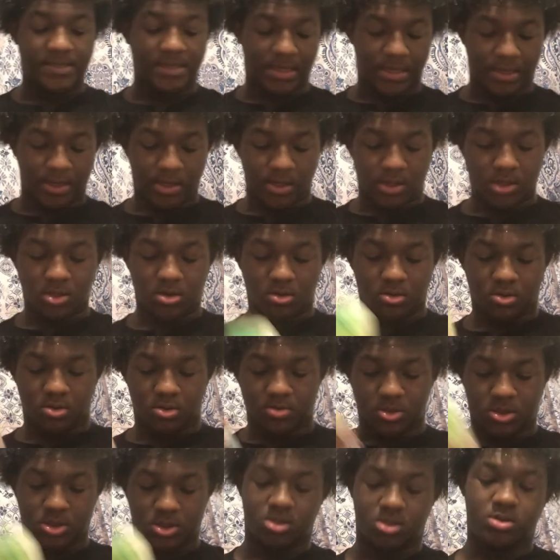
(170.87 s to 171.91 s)
to take this, you know
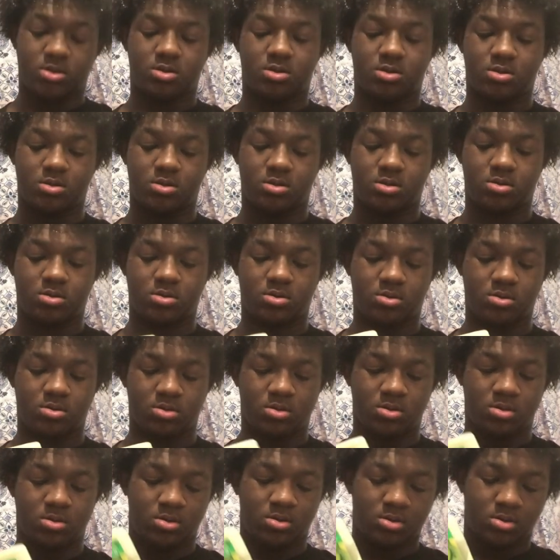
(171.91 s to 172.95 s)
what
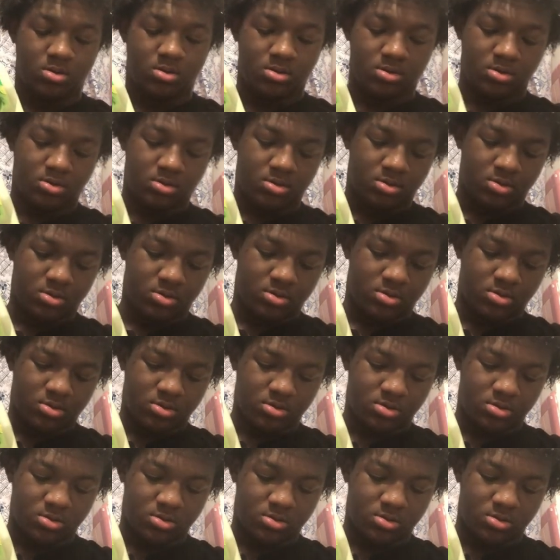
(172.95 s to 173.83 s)
I'm